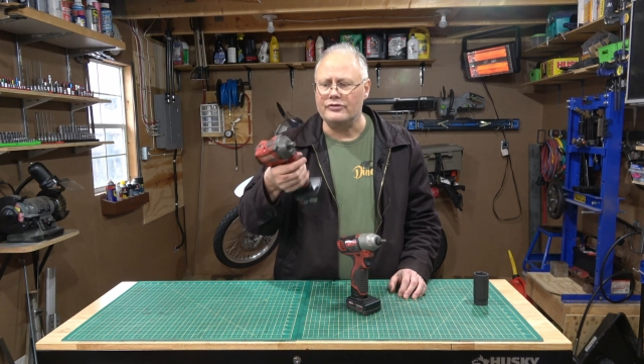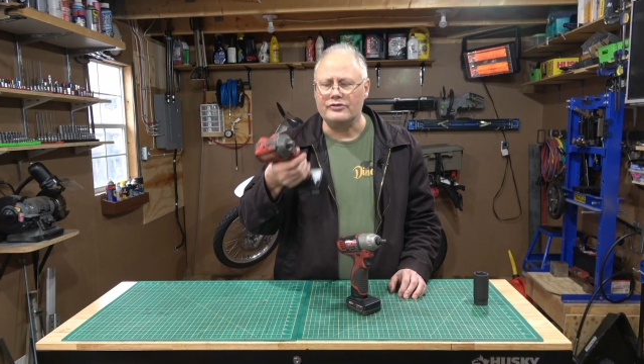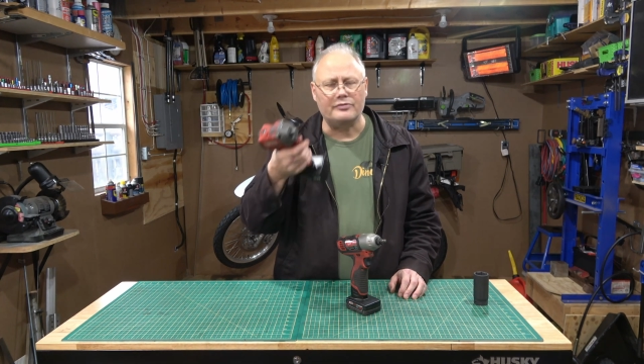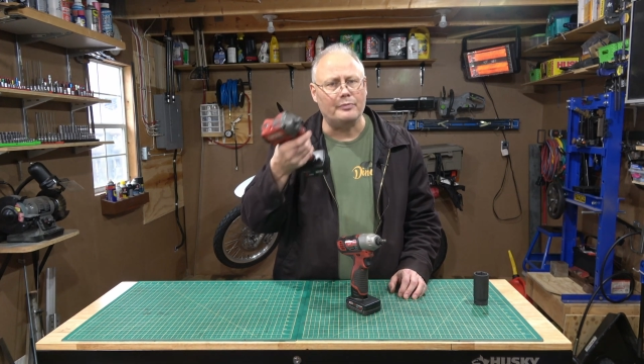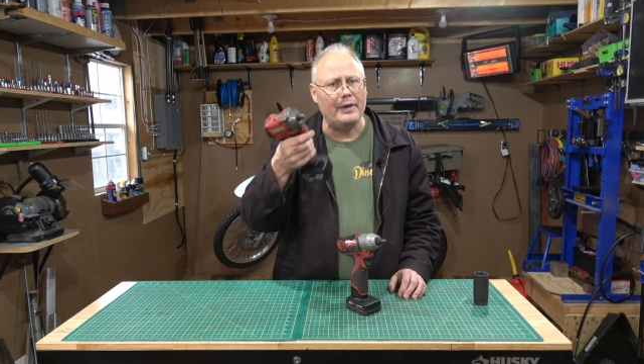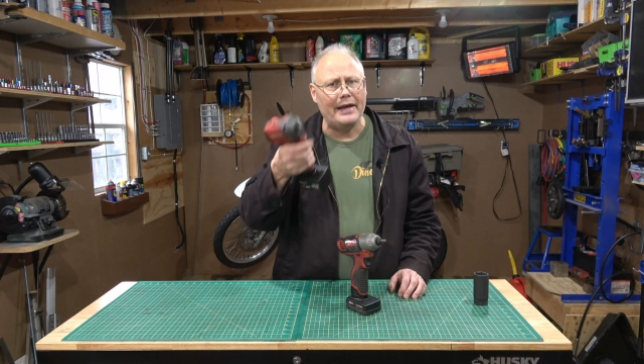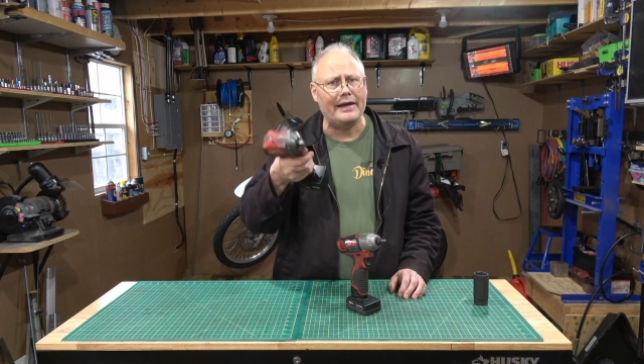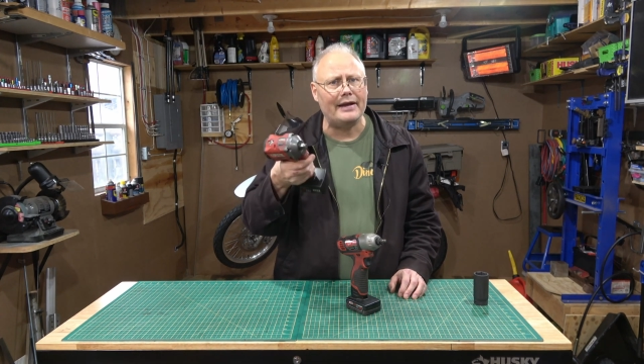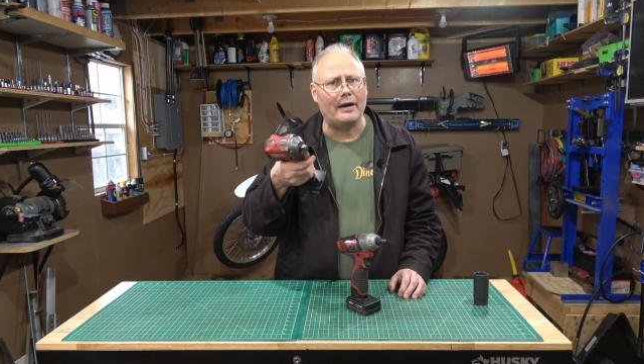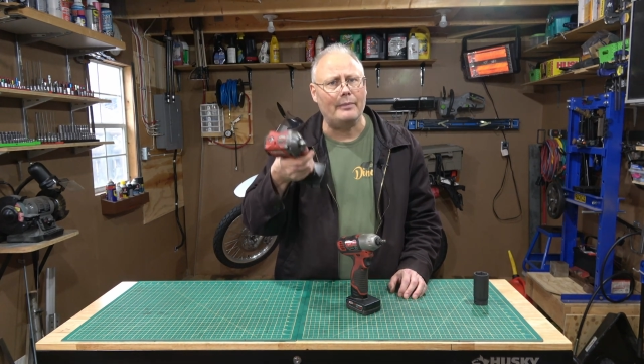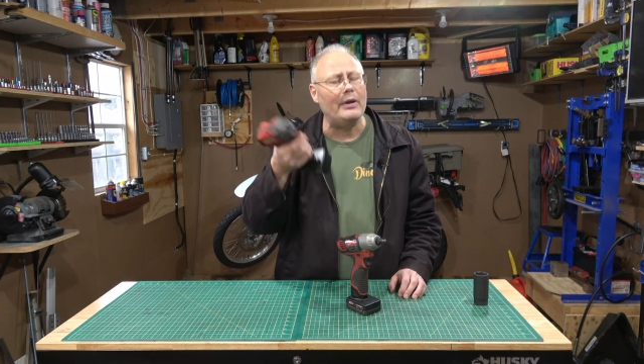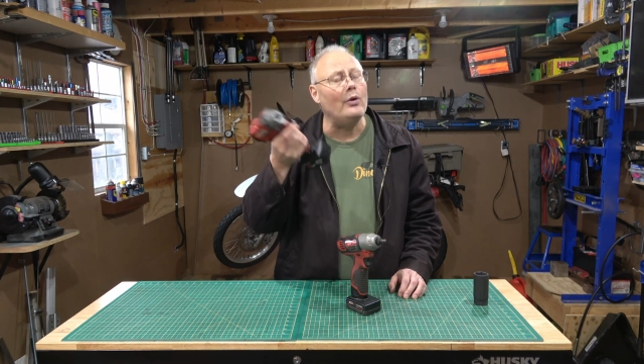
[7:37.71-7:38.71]
you just pick
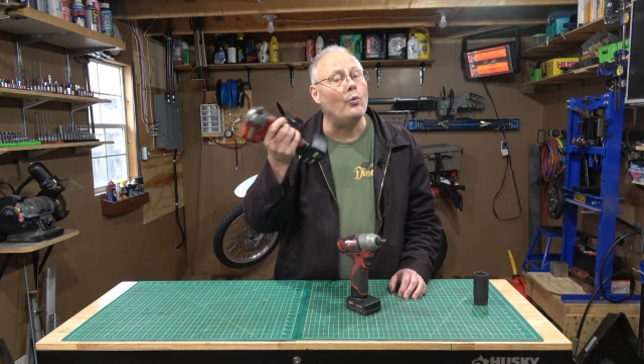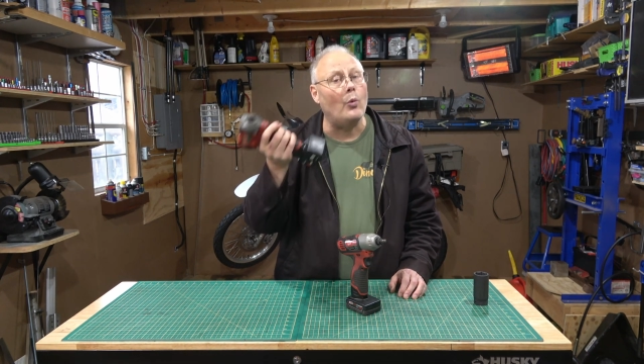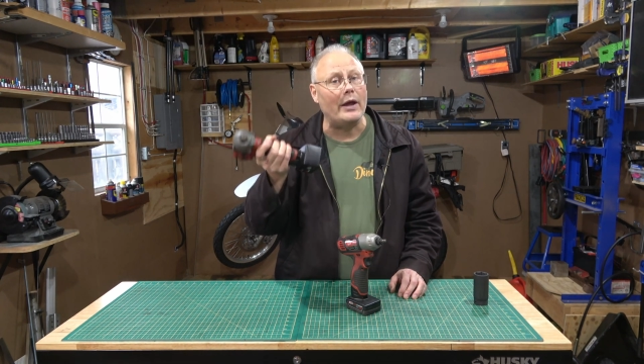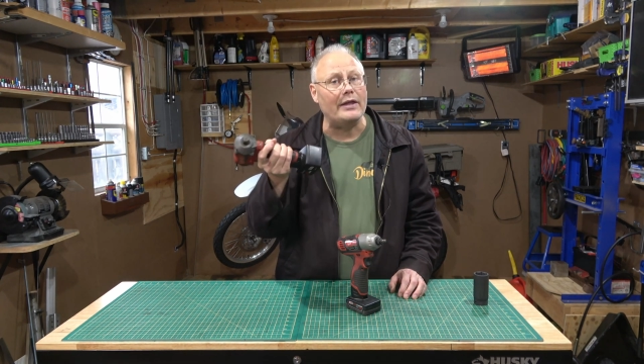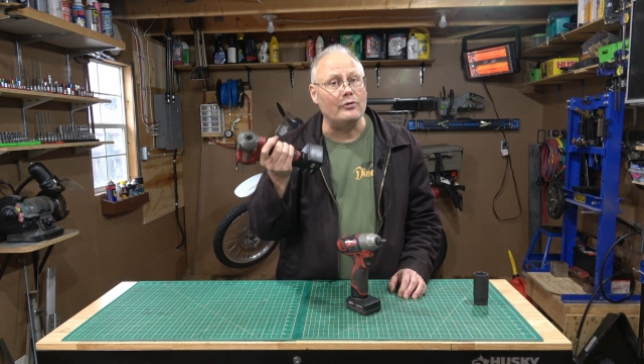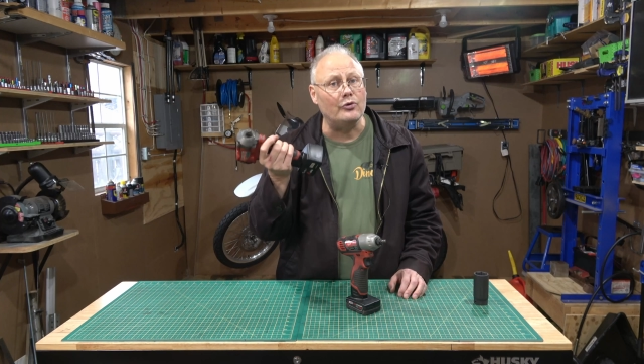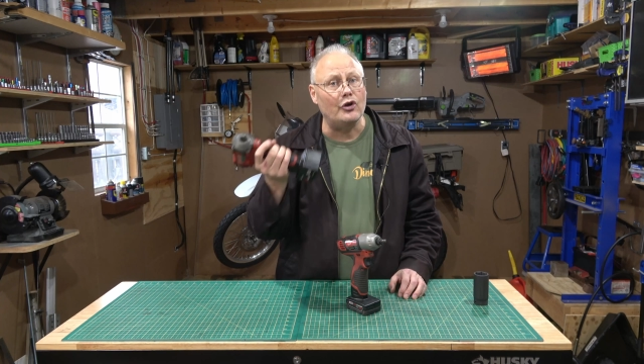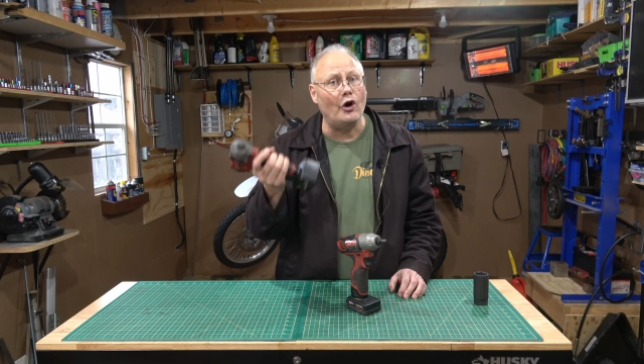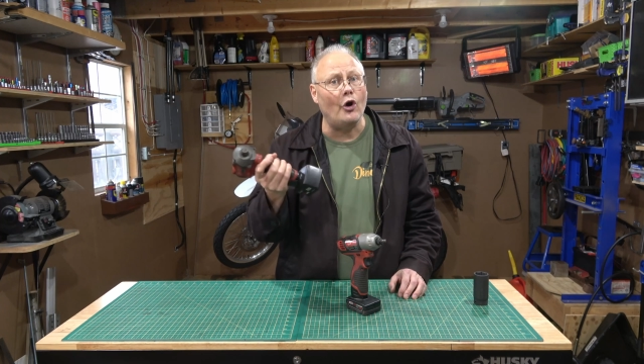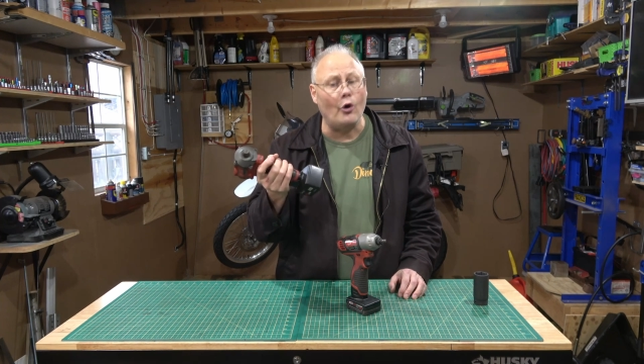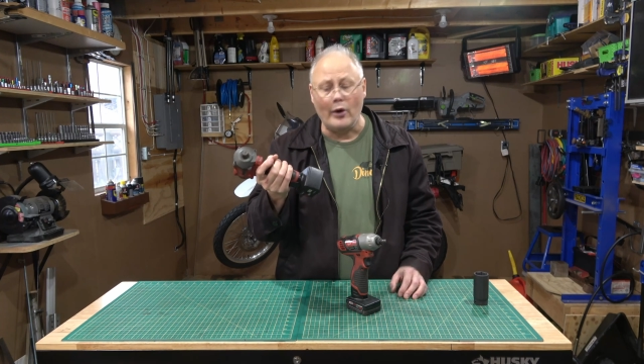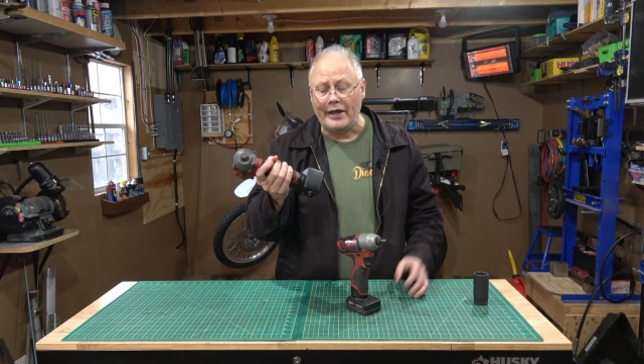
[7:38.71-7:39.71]
it up and away you
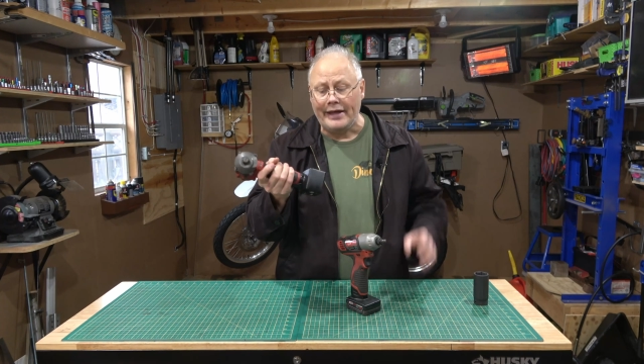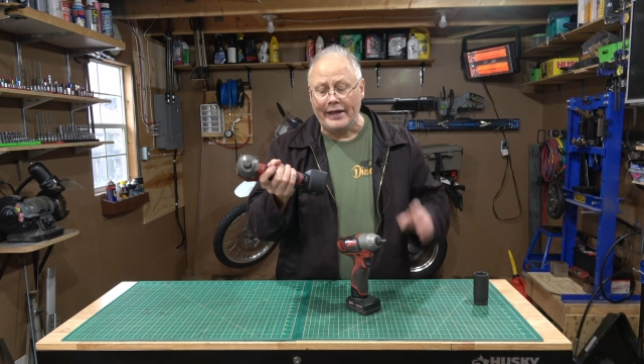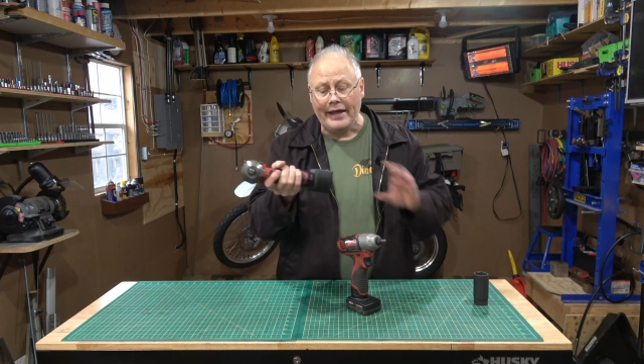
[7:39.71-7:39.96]
go.